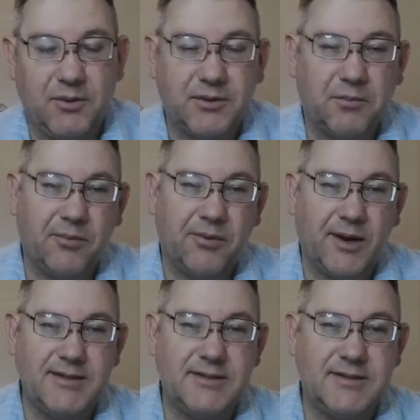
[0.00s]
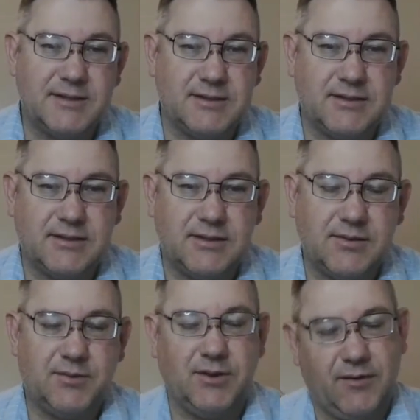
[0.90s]
But the prices,
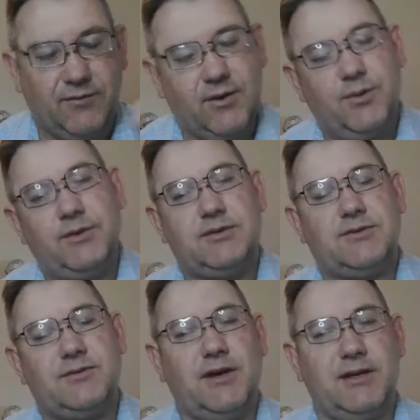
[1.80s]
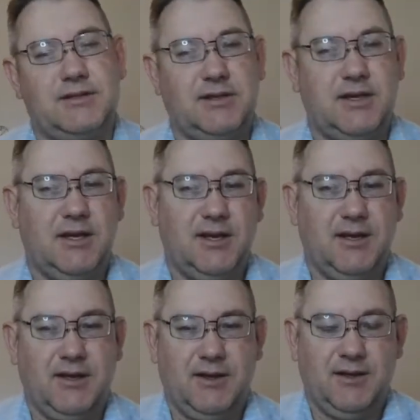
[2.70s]
when you have low interest rates,
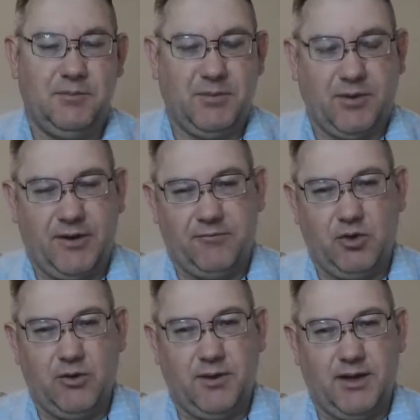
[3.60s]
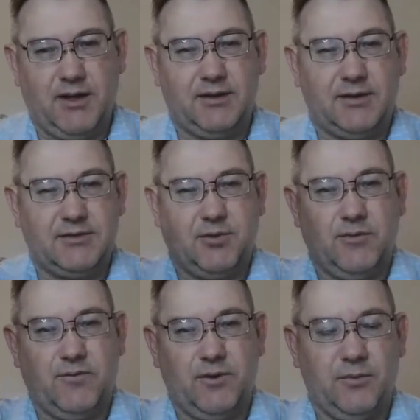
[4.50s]
people have more money, things are more
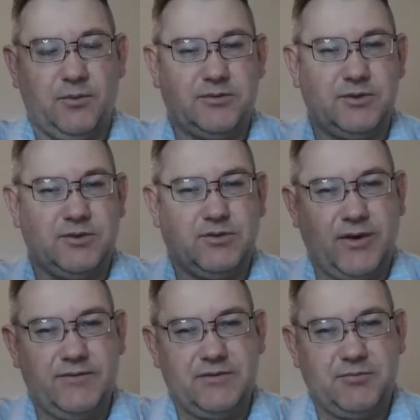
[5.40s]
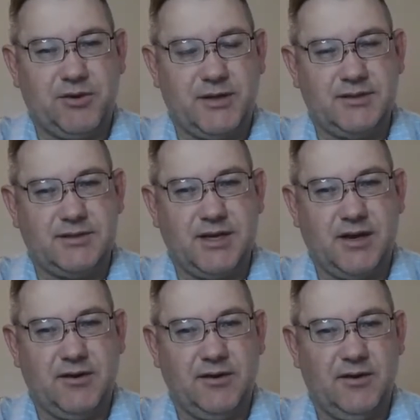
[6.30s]
affordable, so it drives the prices
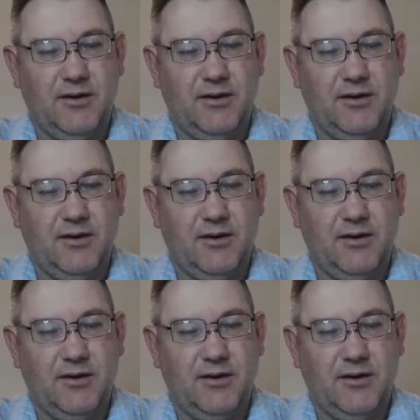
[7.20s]
higher.